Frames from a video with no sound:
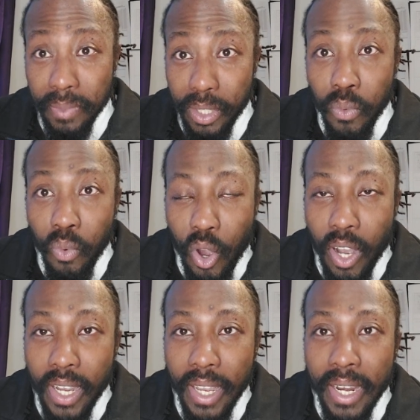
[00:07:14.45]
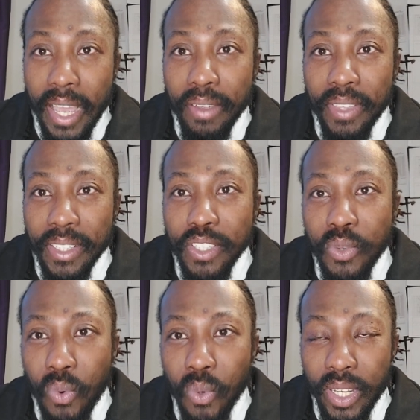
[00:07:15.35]
to walk a life that is
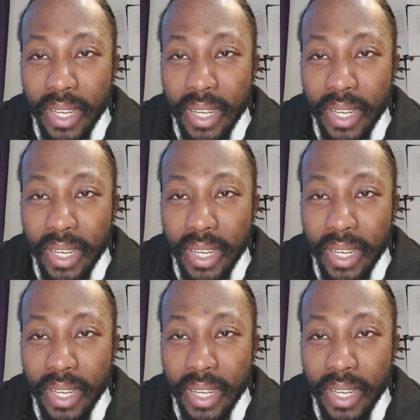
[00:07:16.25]
holy